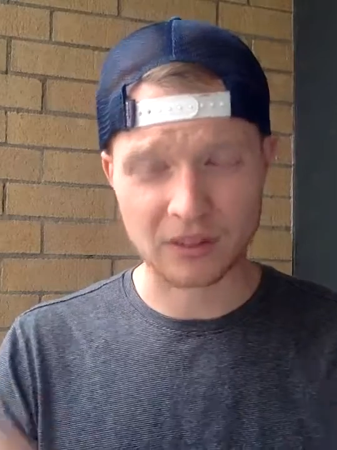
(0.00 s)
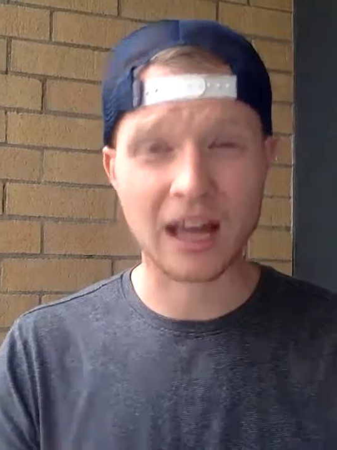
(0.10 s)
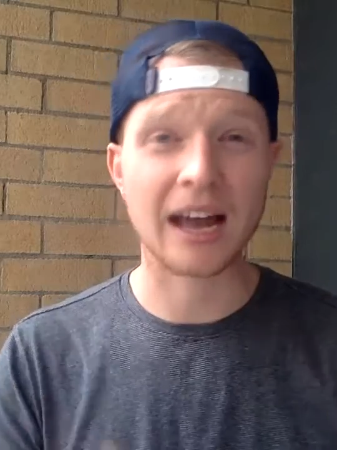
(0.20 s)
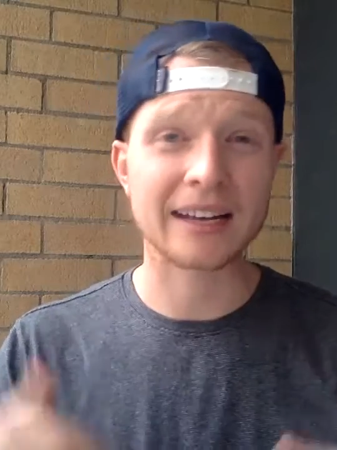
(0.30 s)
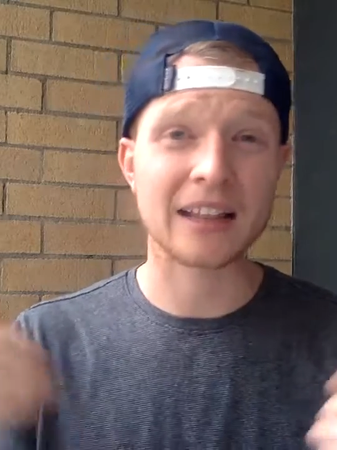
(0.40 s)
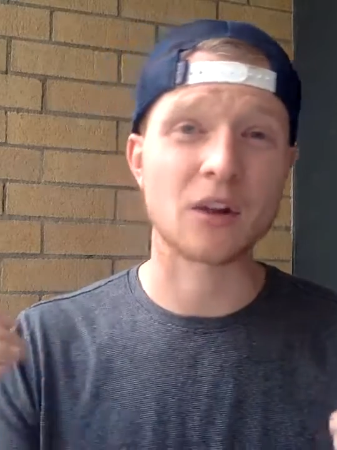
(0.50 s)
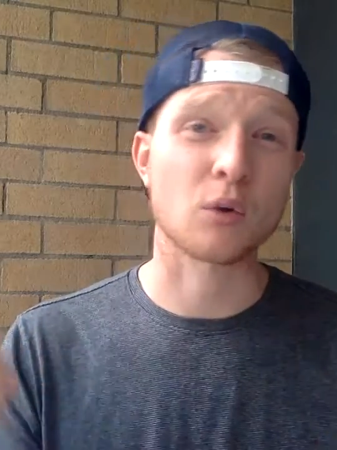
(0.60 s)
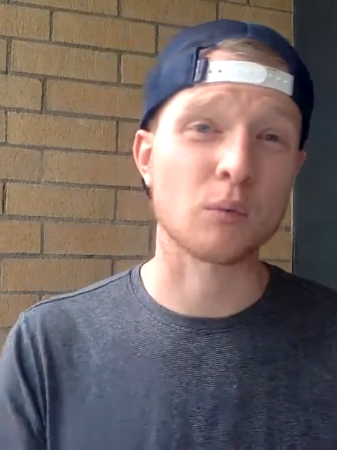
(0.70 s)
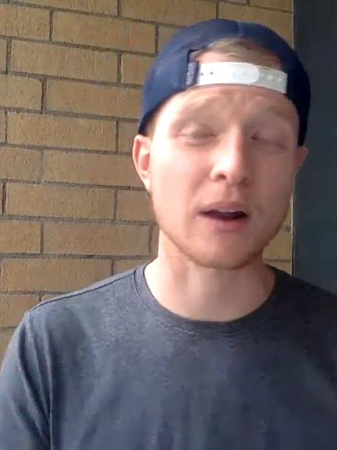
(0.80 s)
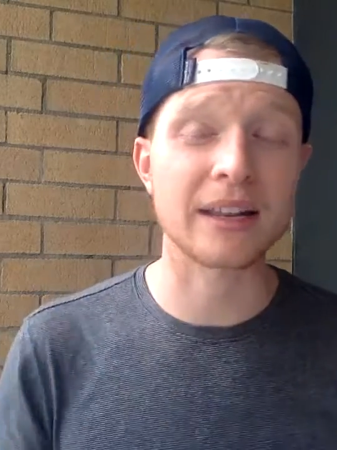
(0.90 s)
line in
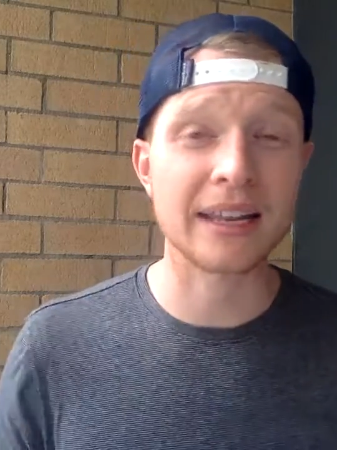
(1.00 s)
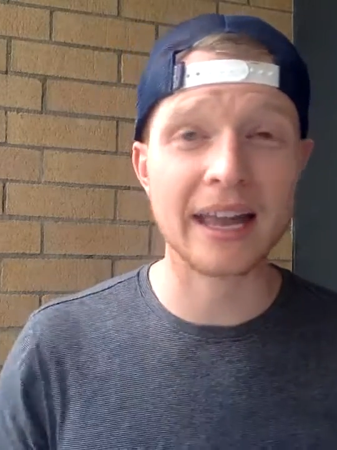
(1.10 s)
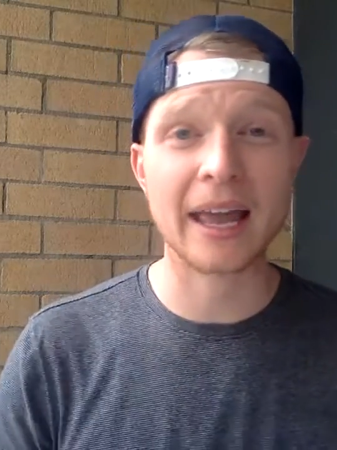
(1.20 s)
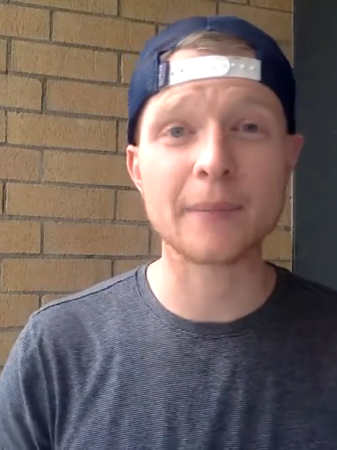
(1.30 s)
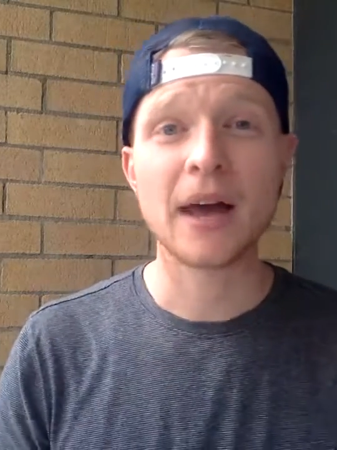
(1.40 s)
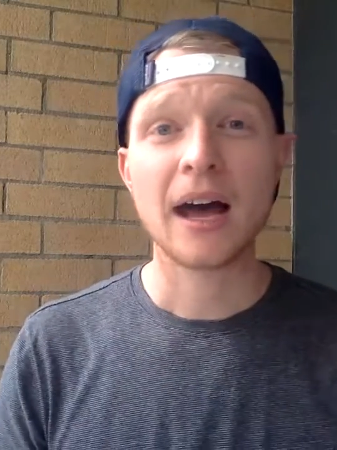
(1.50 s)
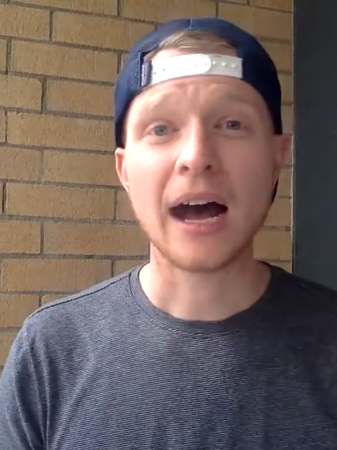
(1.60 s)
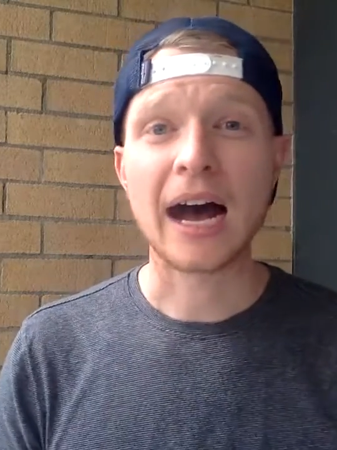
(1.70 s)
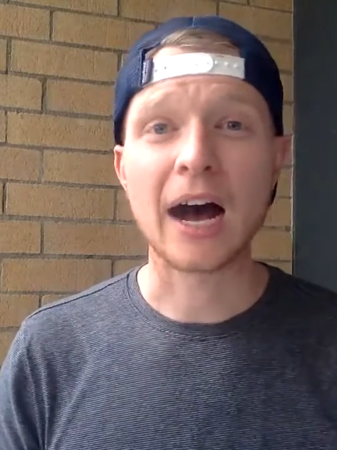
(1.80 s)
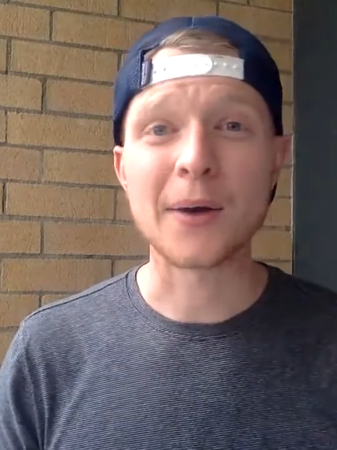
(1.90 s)
our running game,
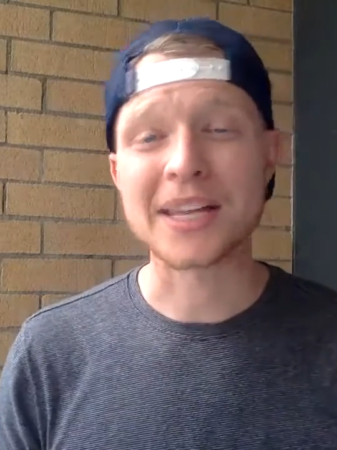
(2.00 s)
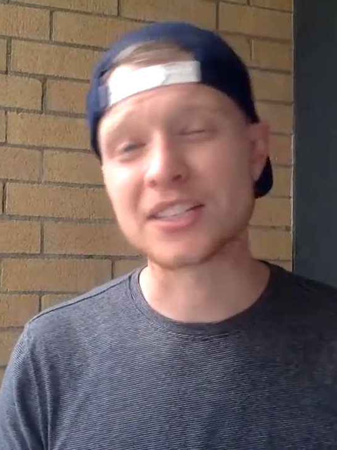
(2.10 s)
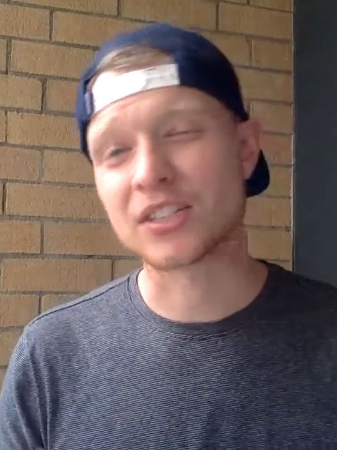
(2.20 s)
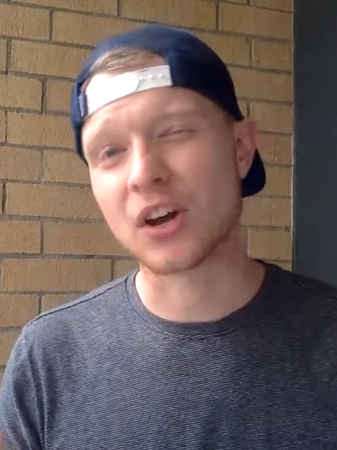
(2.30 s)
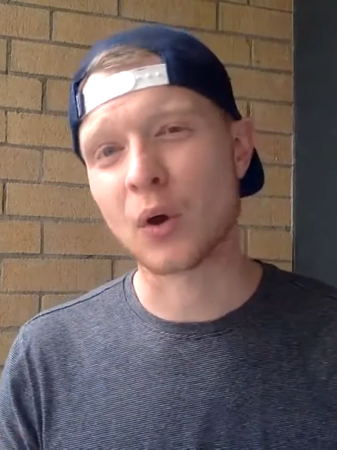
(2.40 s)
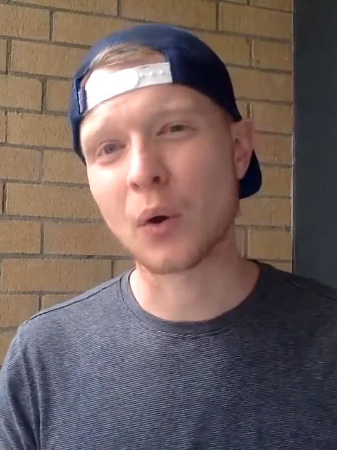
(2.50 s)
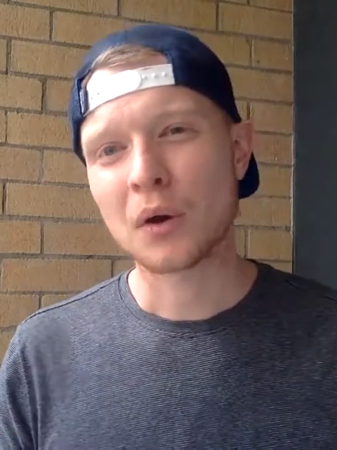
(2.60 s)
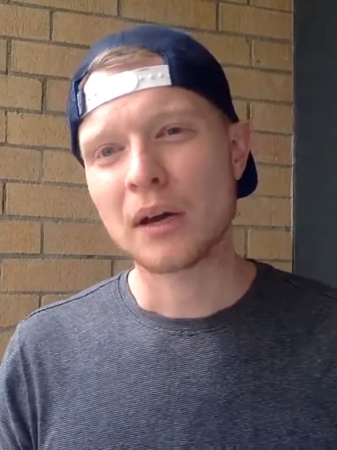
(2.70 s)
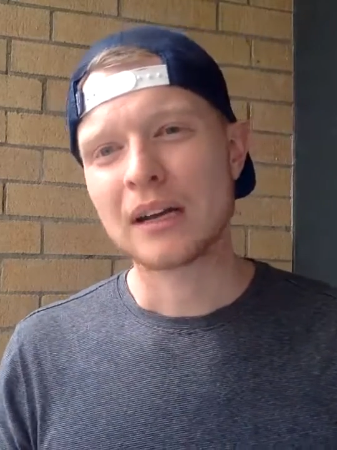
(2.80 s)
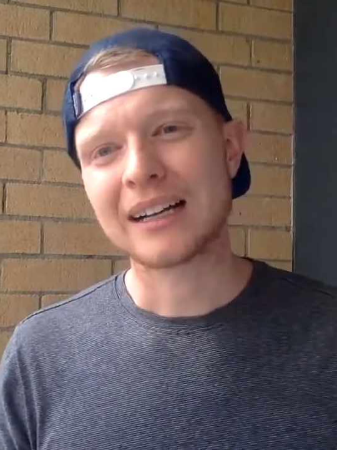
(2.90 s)
and so
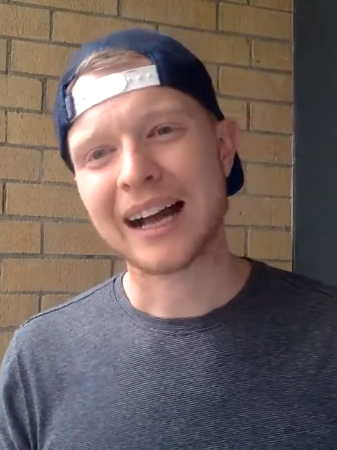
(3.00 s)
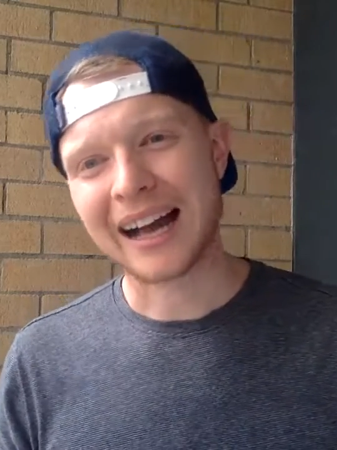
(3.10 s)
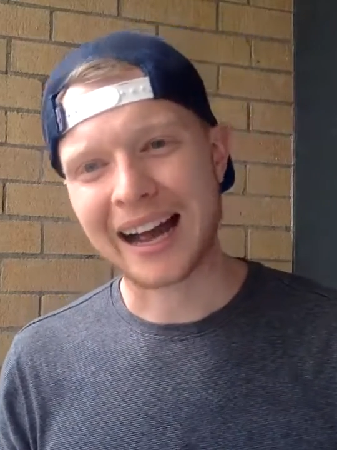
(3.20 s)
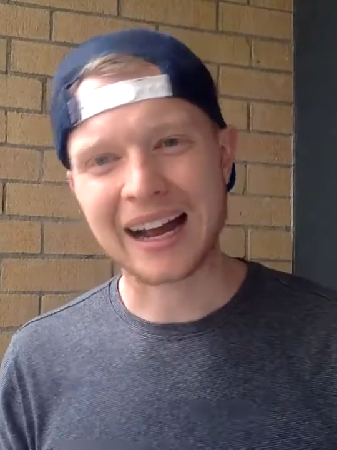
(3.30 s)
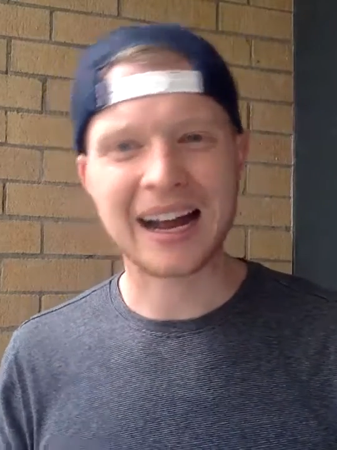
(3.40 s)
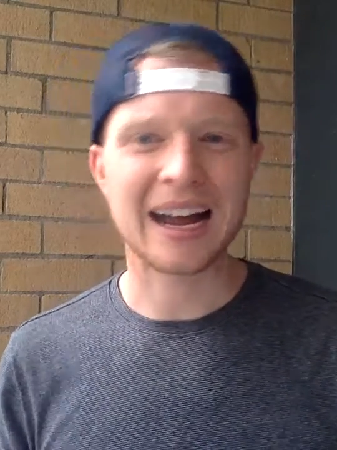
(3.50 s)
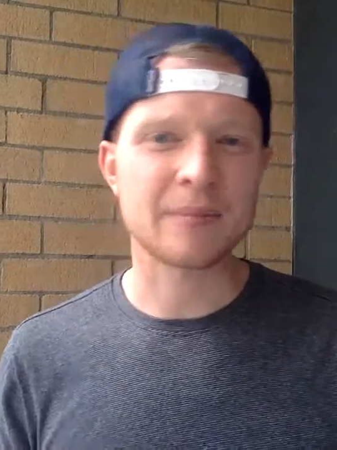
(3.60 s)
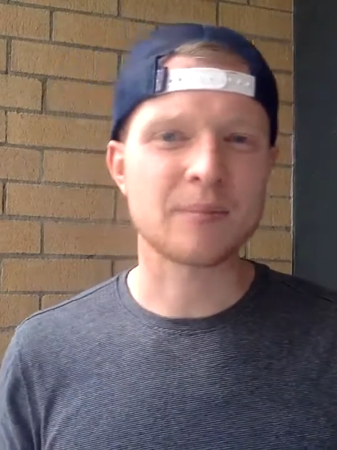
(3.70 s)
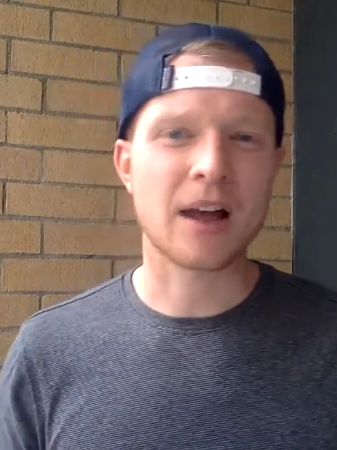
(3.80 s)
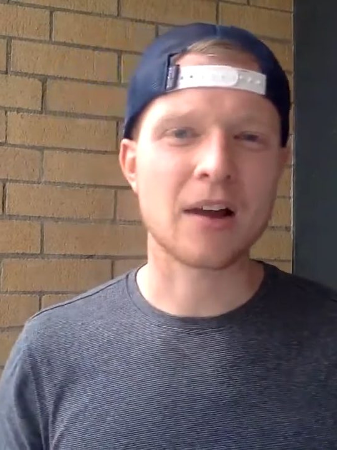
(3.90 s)

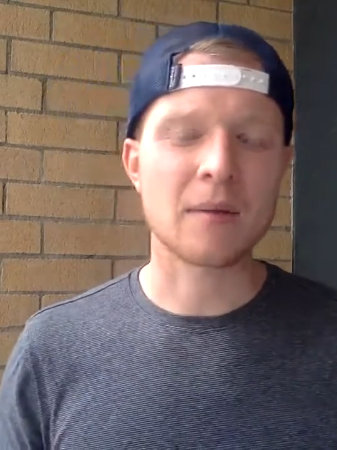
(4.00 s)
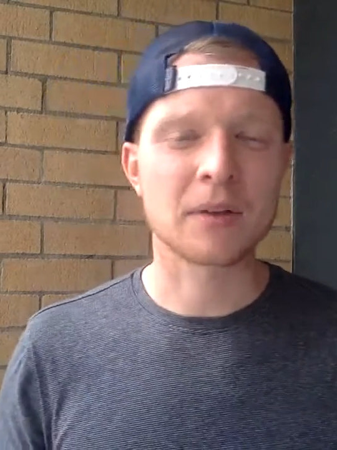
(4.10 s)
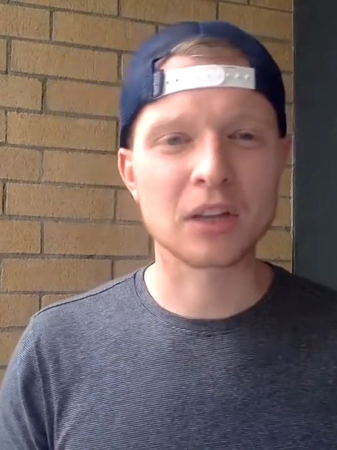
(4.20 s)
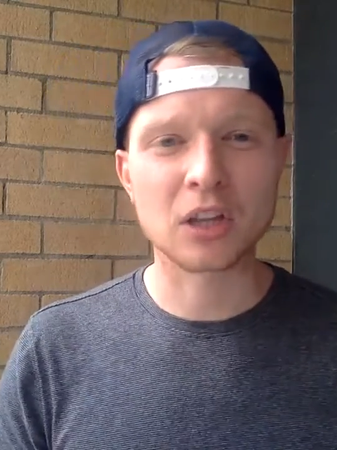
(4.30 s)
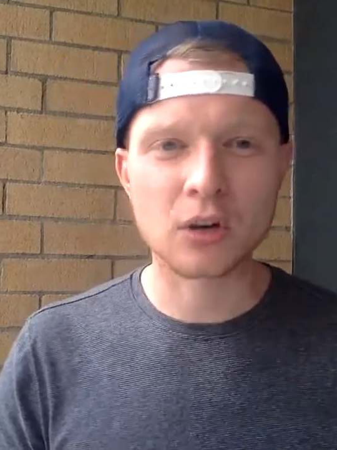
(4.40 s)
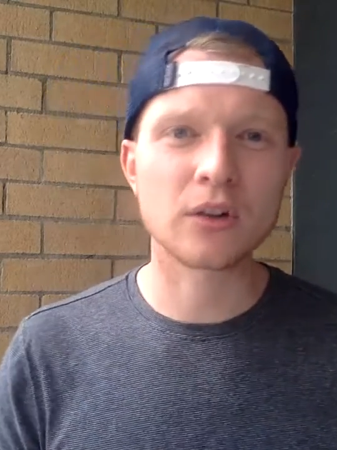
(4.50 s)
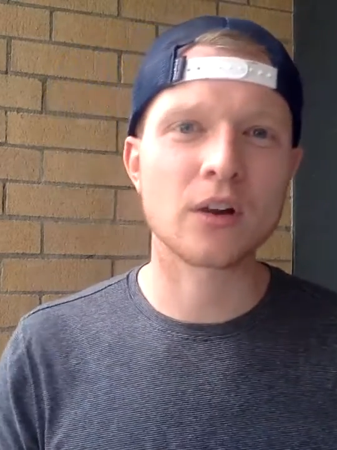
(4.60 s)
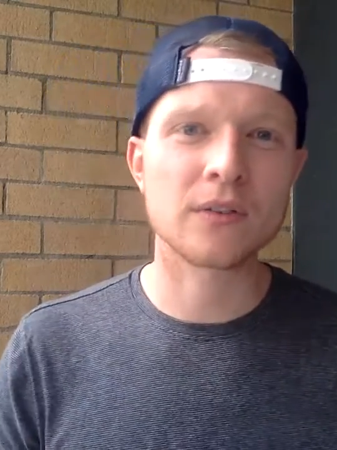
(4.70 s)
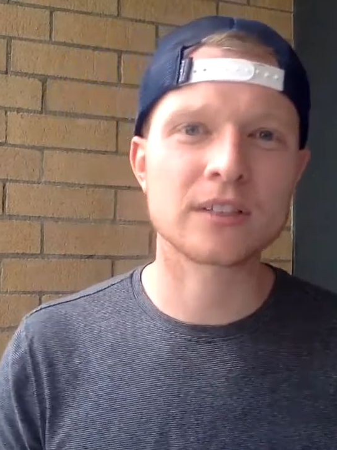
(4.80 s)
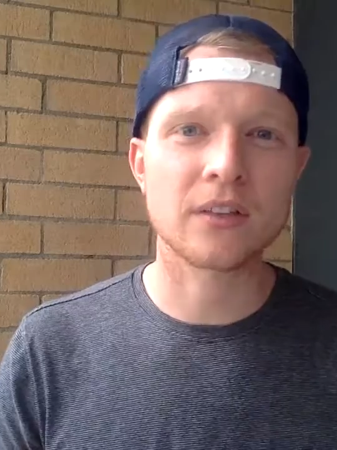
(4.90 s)
I'm a little
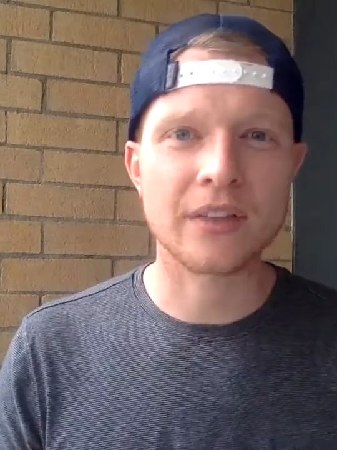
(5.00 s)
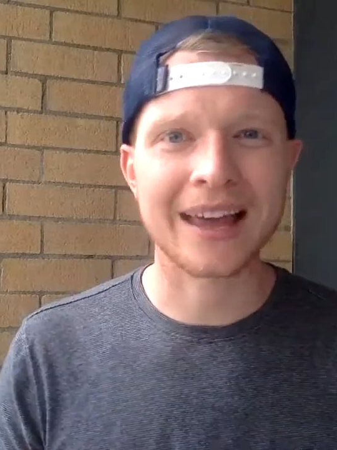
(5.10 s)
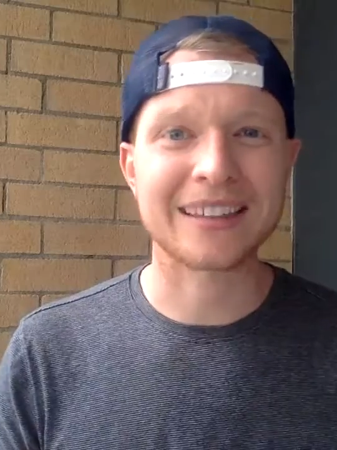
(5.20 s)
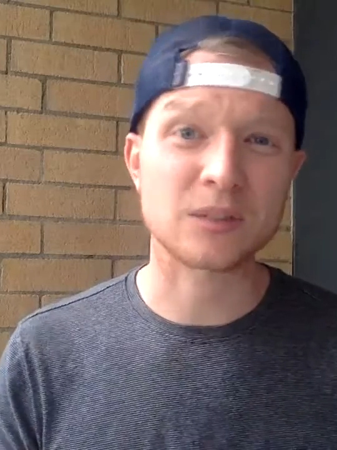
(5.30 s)
nervous on that.